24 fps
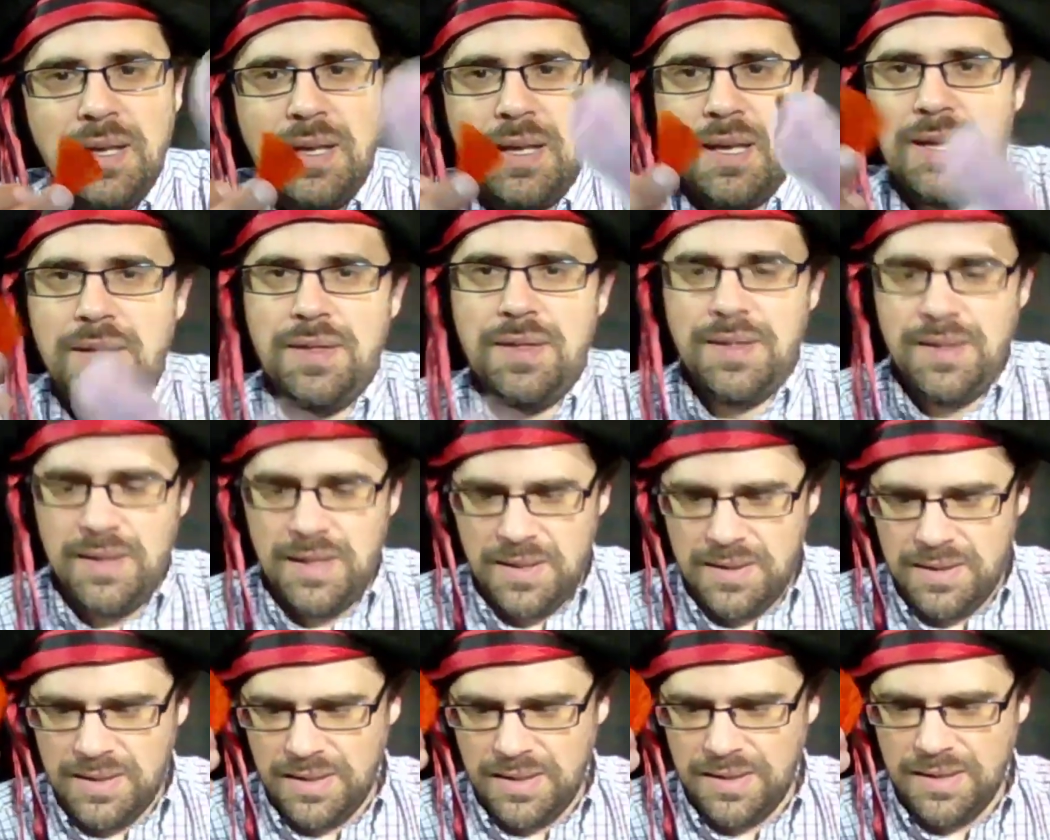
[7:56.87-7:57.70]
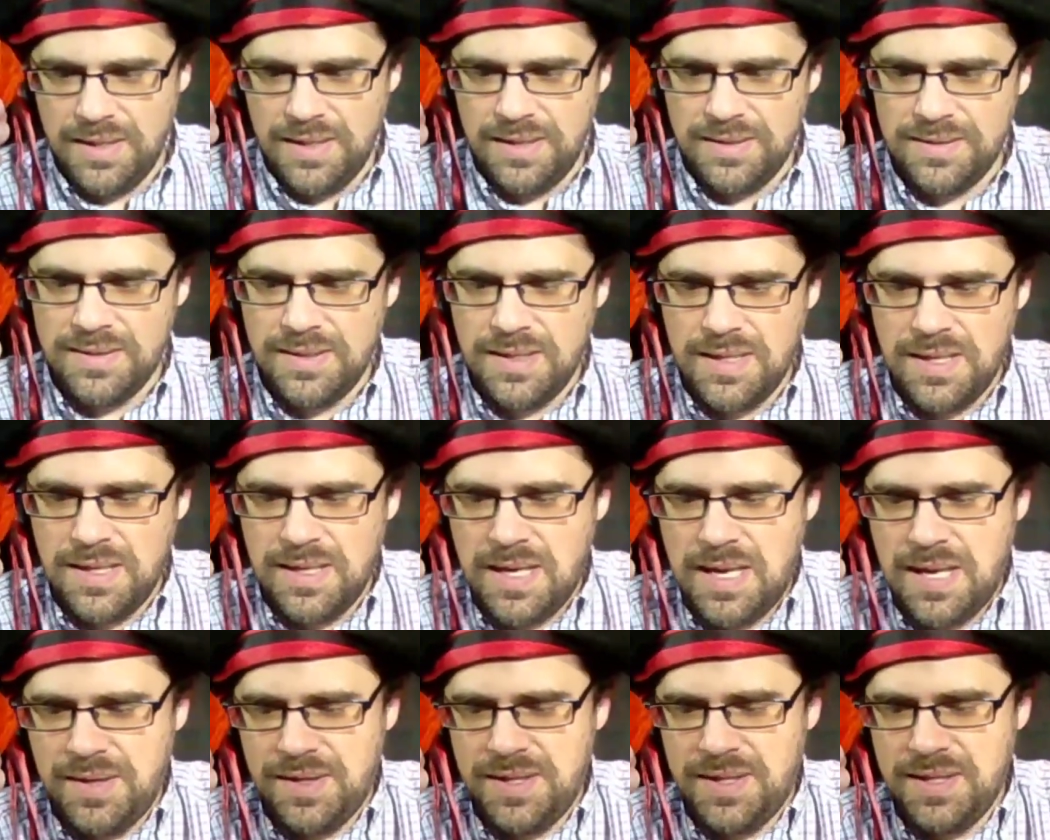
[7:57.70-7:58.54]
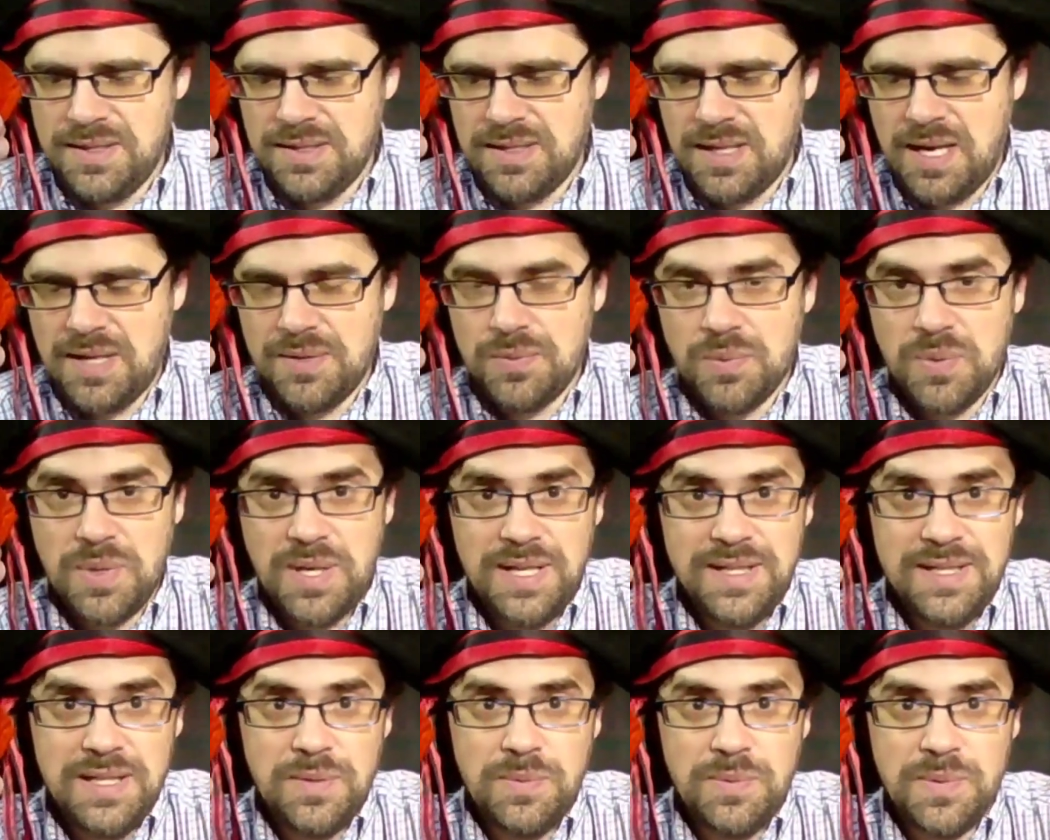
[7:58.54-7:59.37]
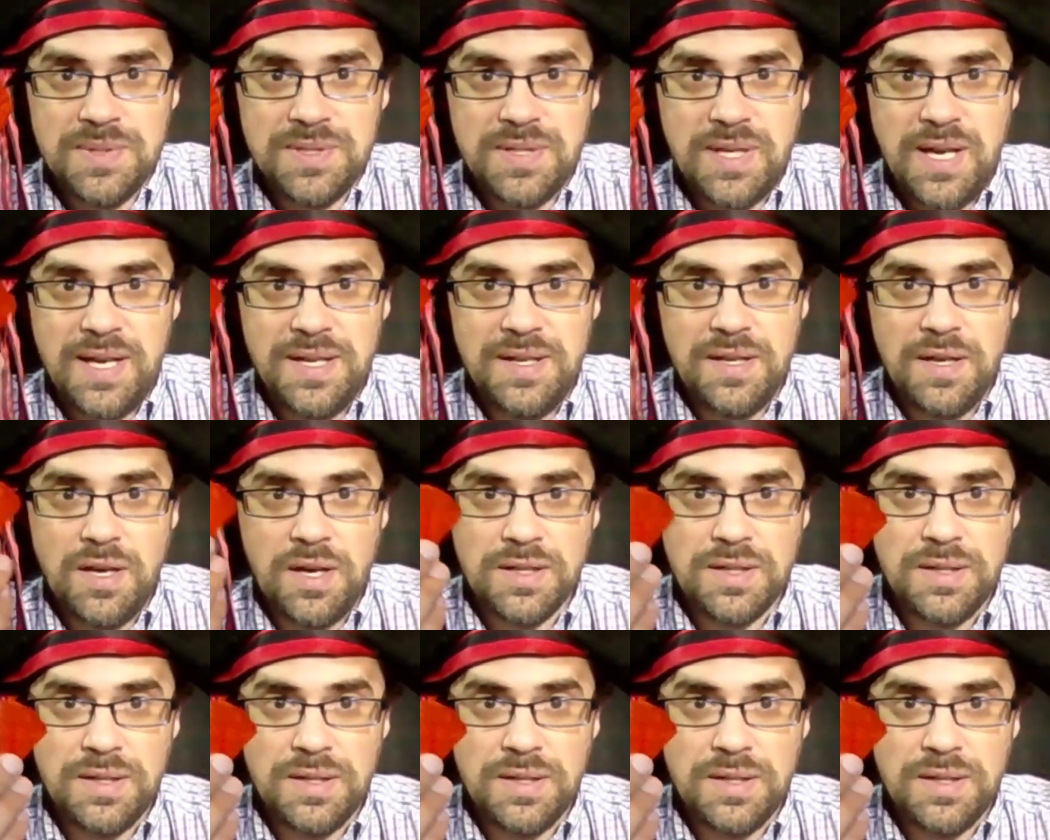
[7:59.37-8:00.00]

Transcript: And like this. And these guys, what I did was I walked